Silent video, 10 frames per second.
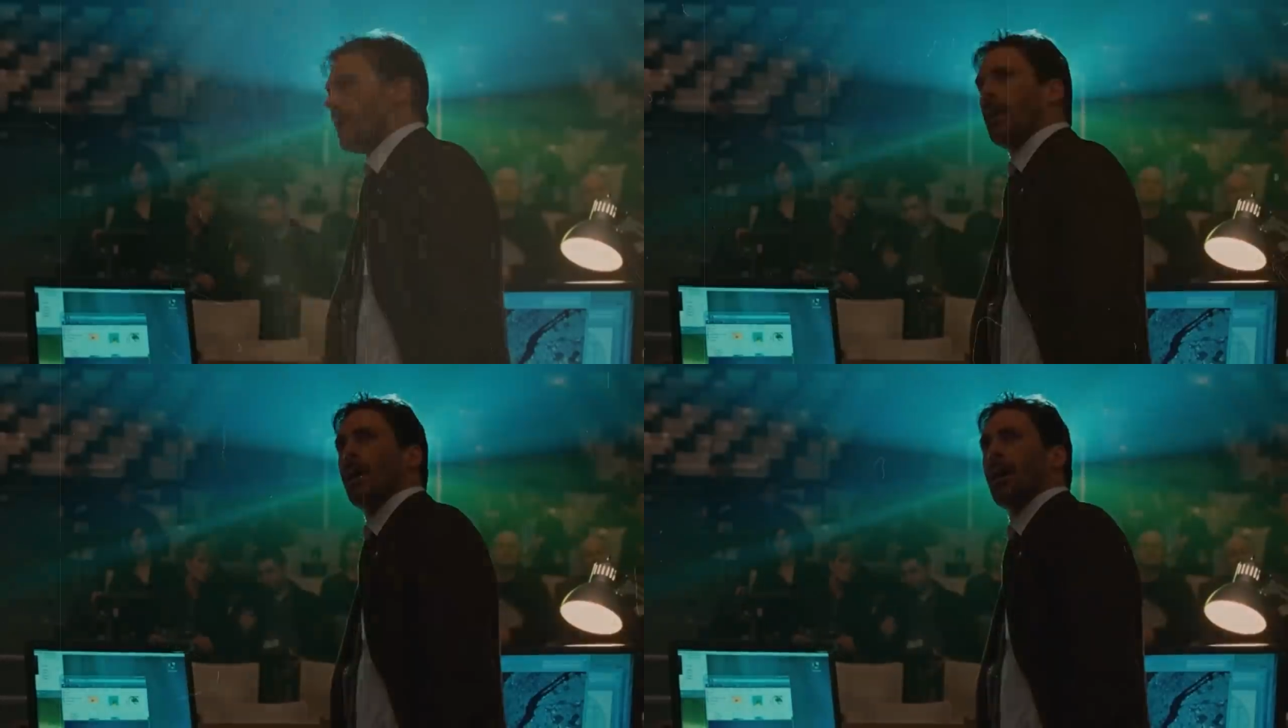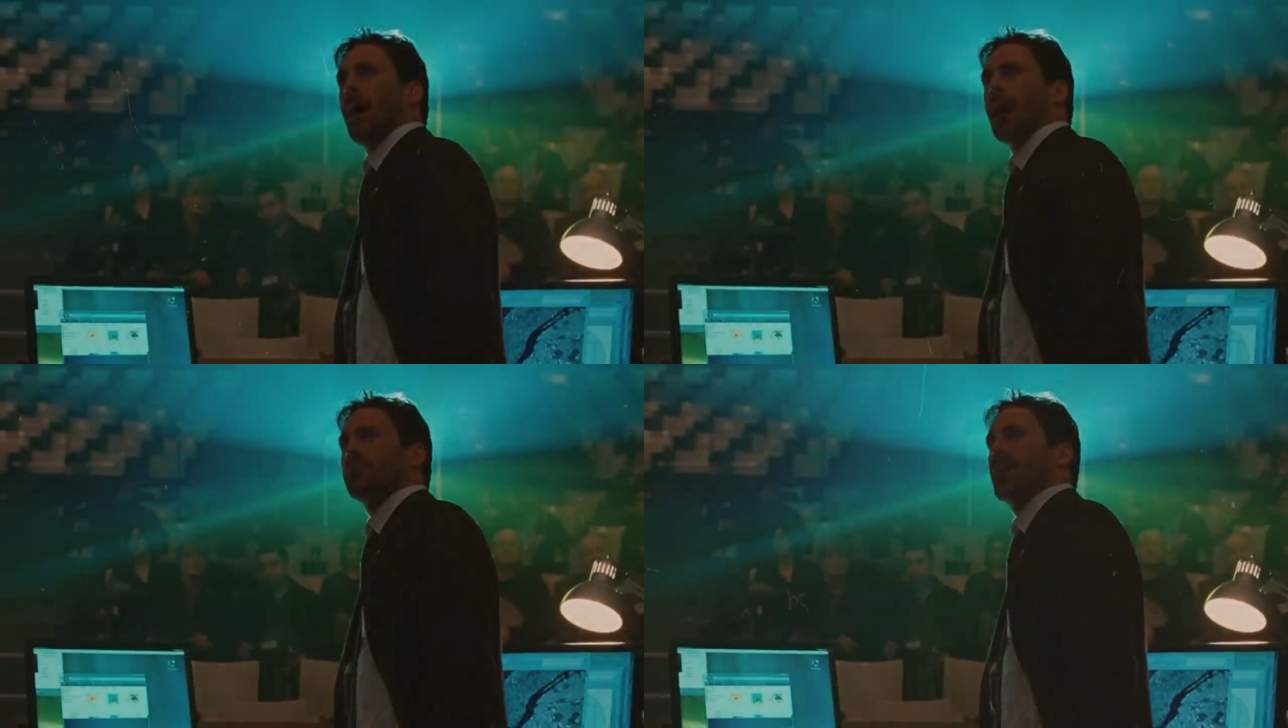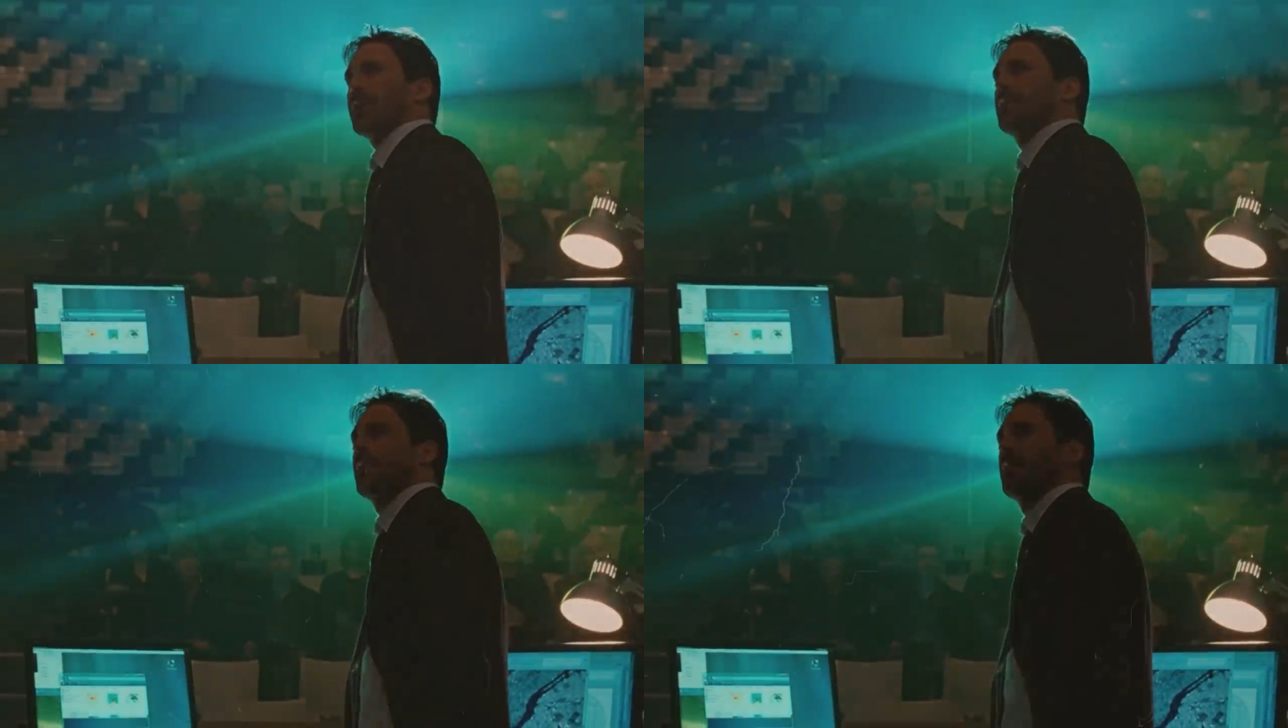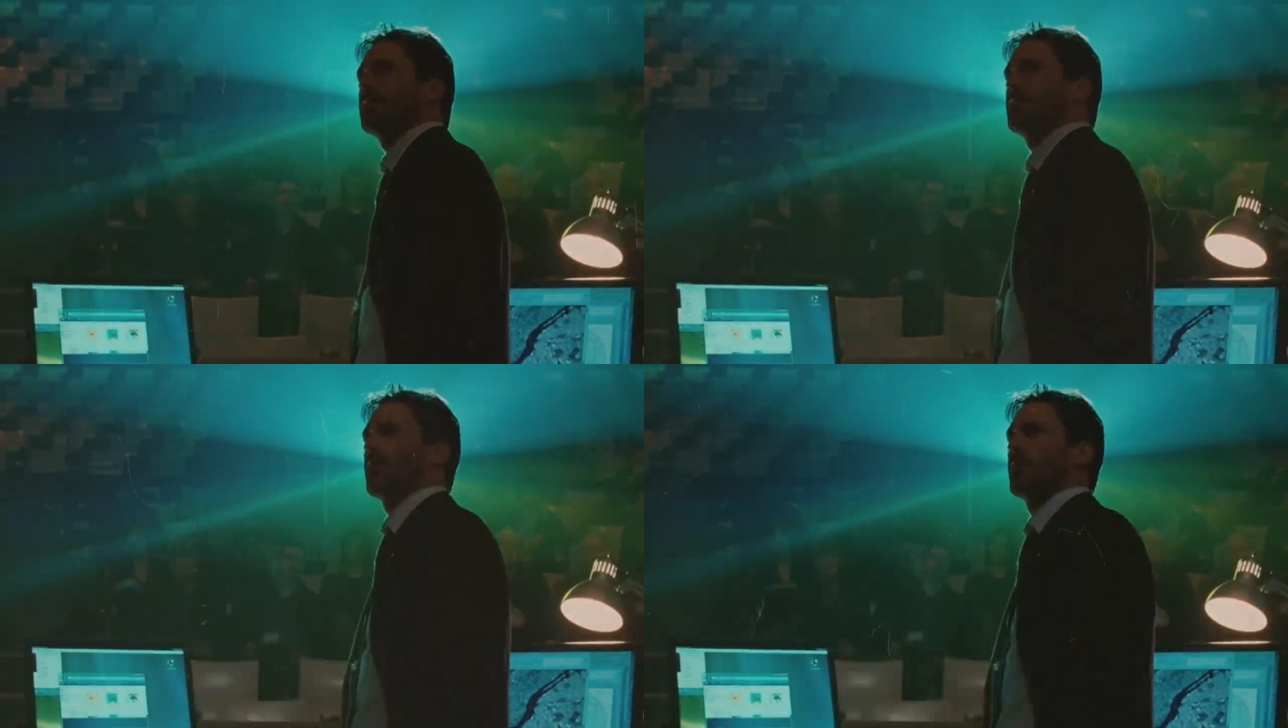quietly drifted
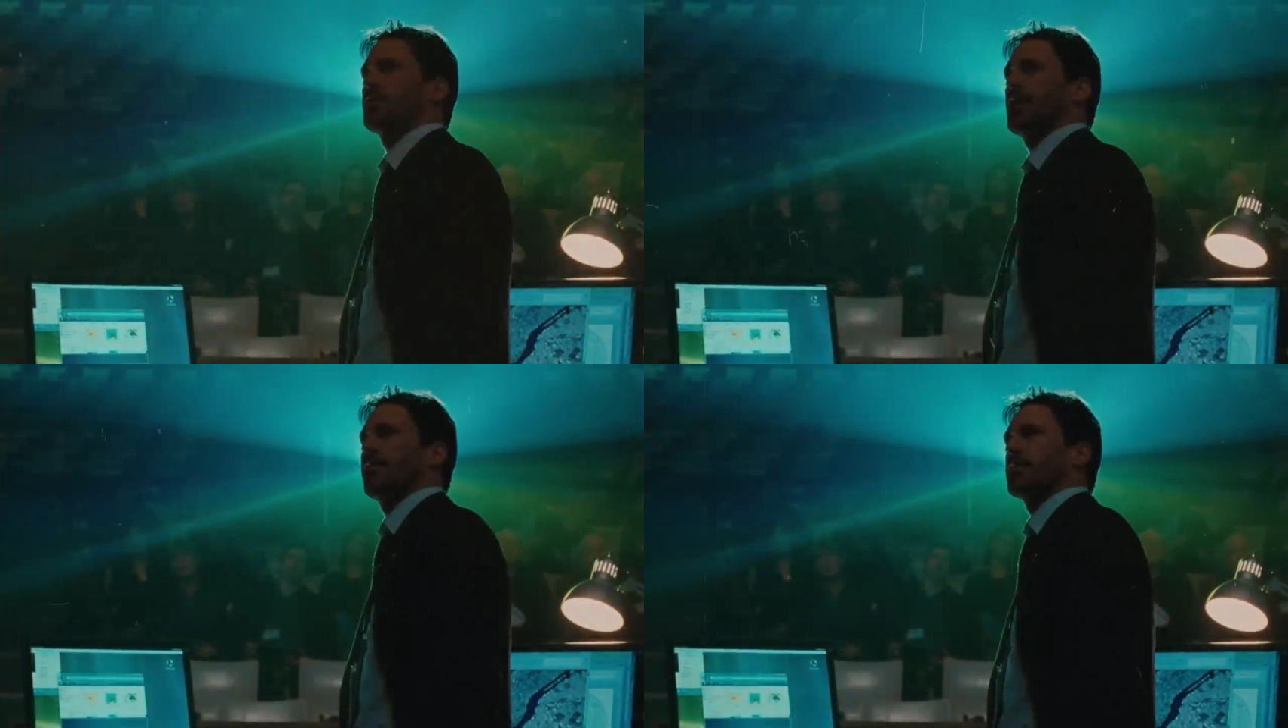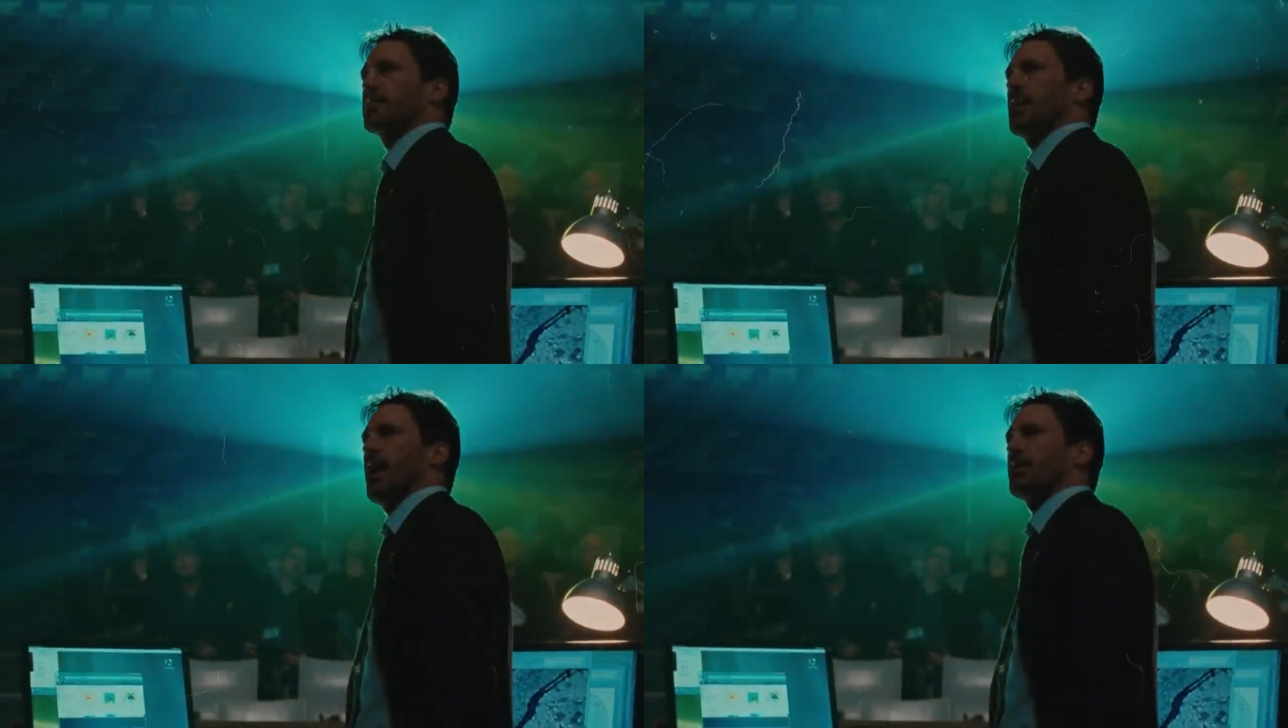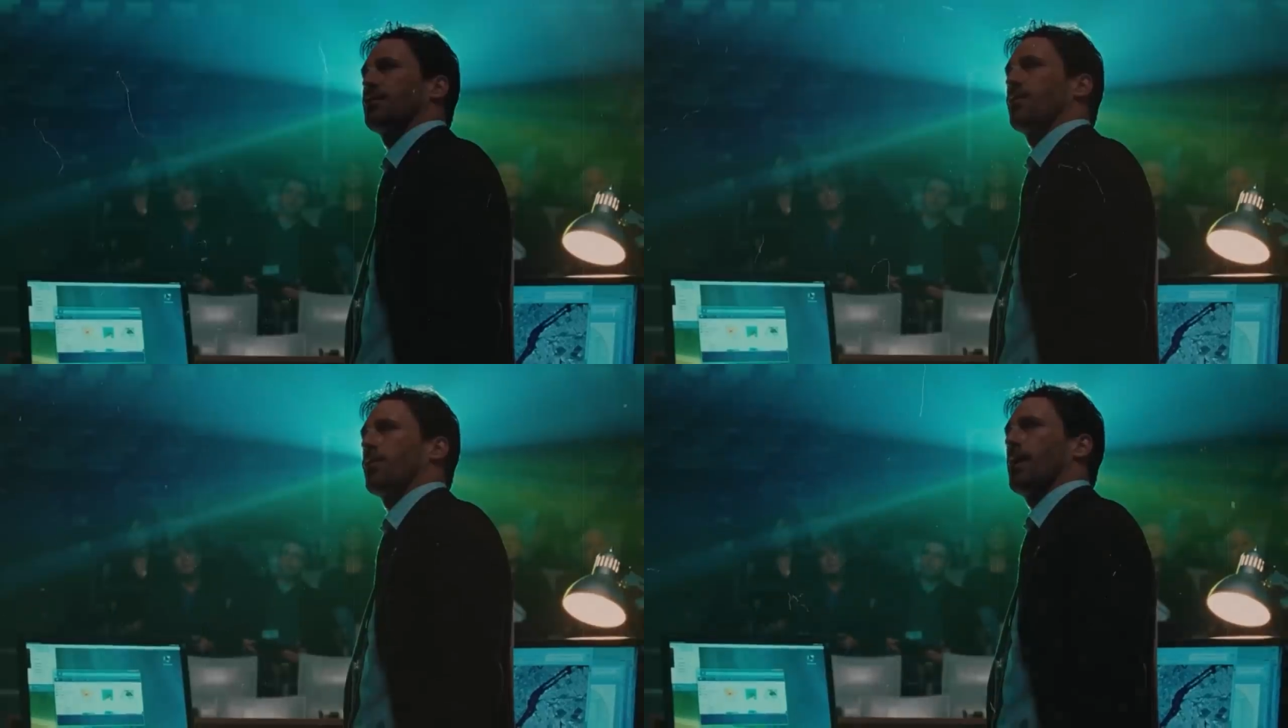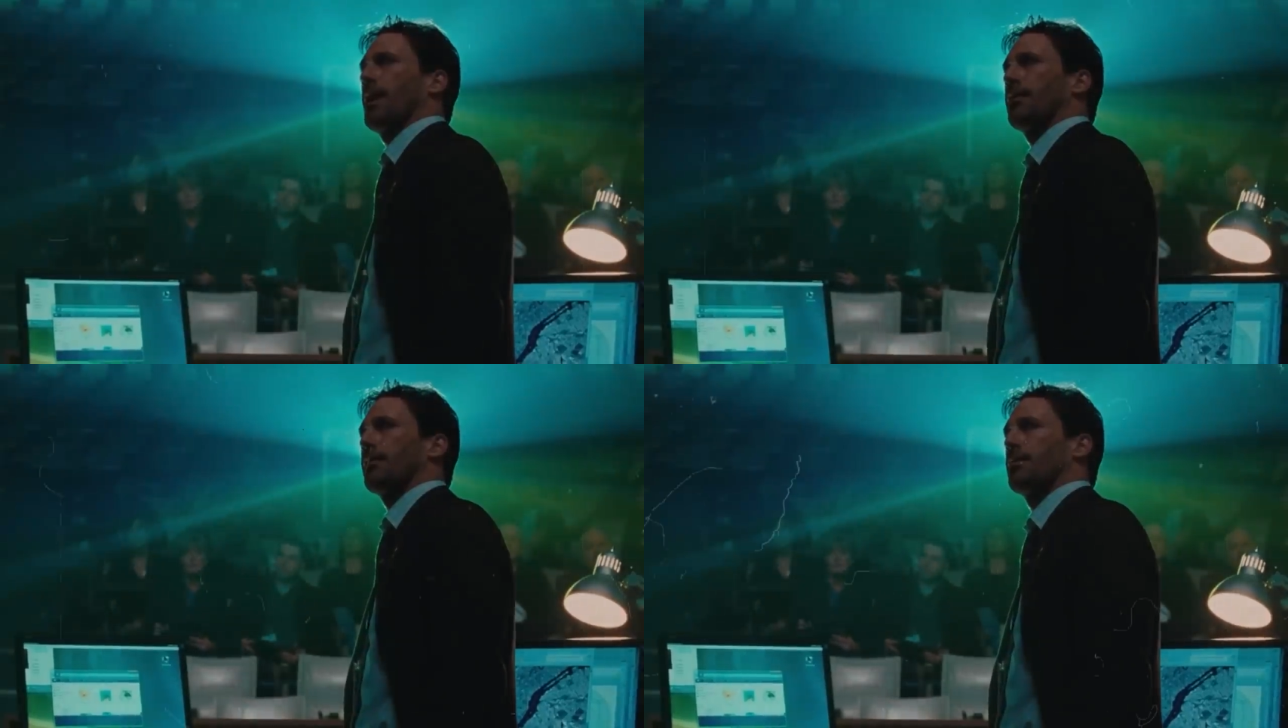back towards the mountains from where it had
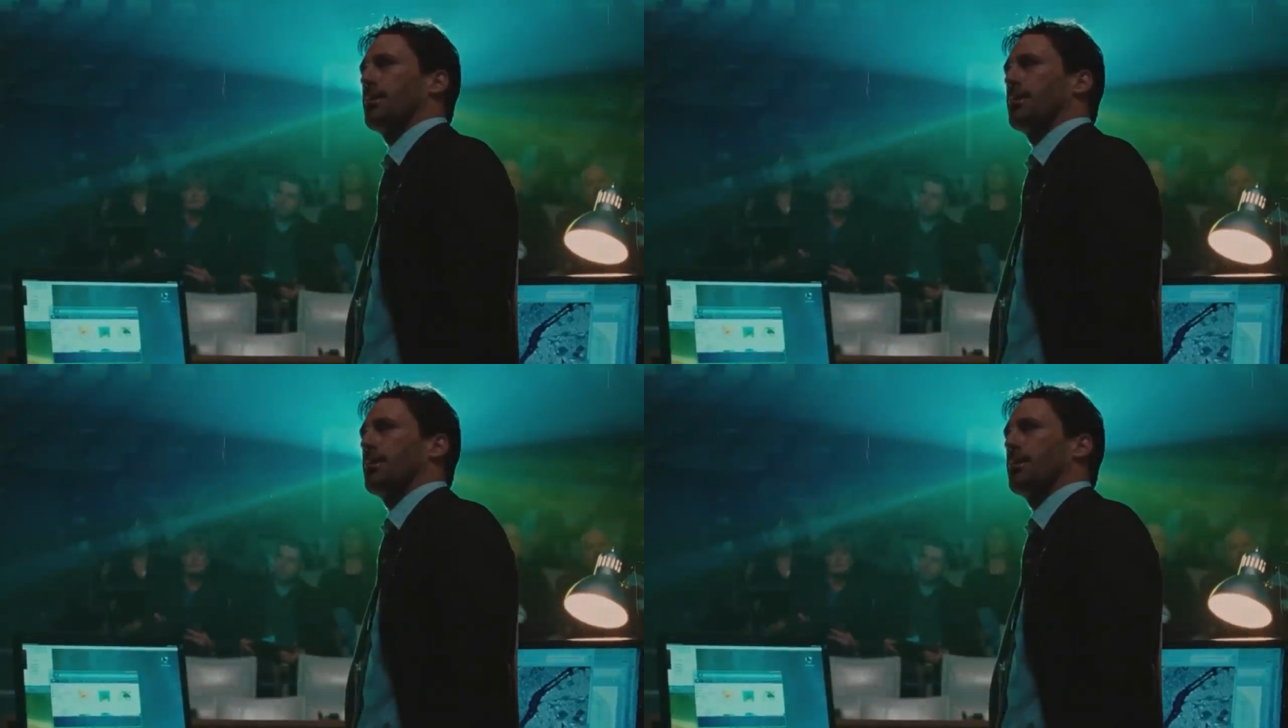come,